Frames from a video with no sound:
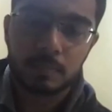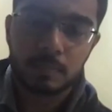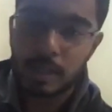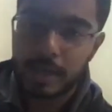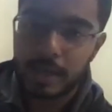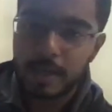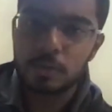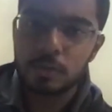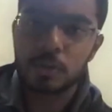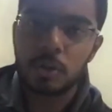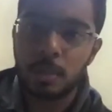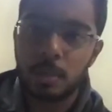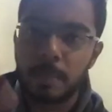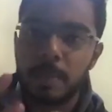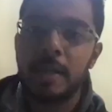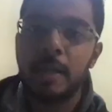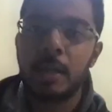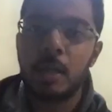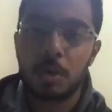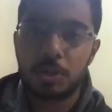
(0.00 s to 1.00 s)
right? So number
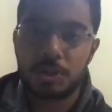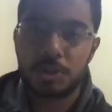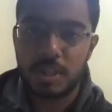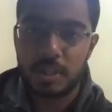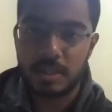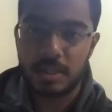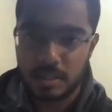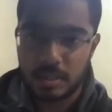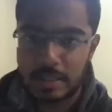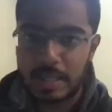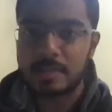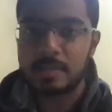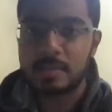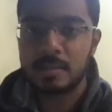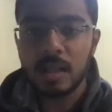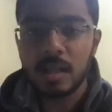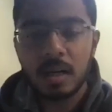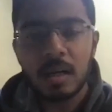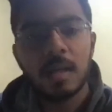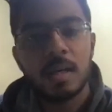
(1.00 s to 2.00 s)
did not change. That's
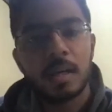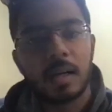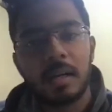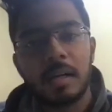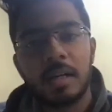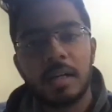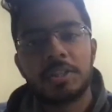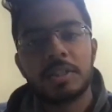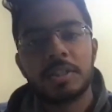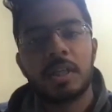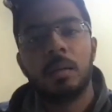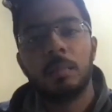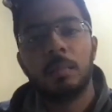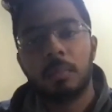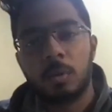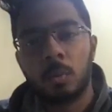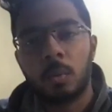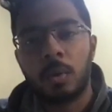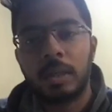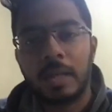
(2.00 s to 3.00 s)
a condition
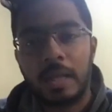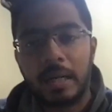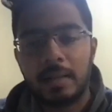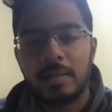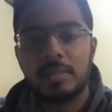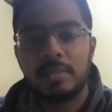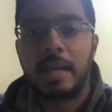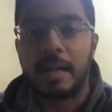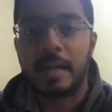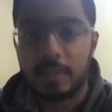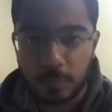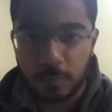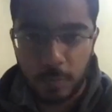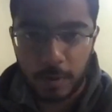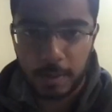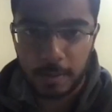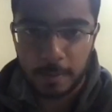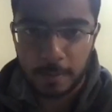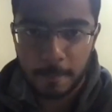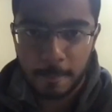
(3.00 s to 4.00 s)
number 1 getting
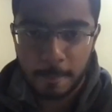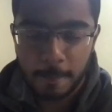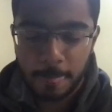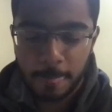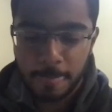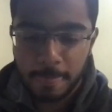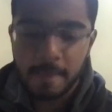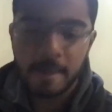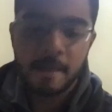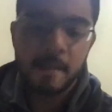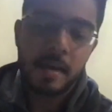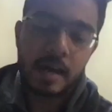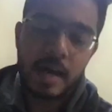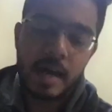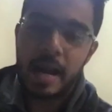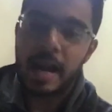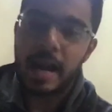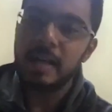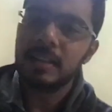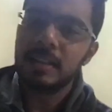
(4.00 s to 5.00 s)
satisfied.
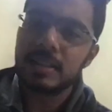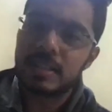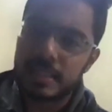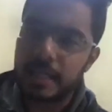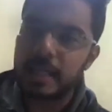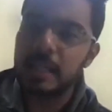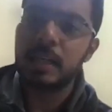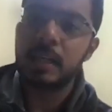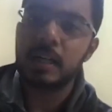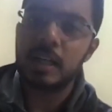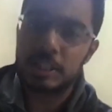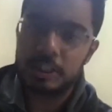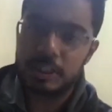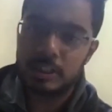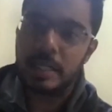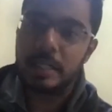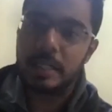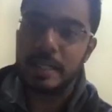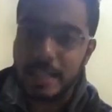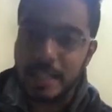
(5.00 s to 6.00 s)
And the second condition
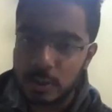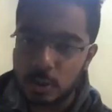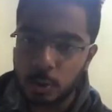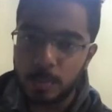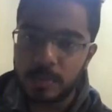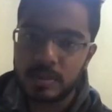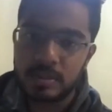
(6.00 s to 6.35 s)
that needs to be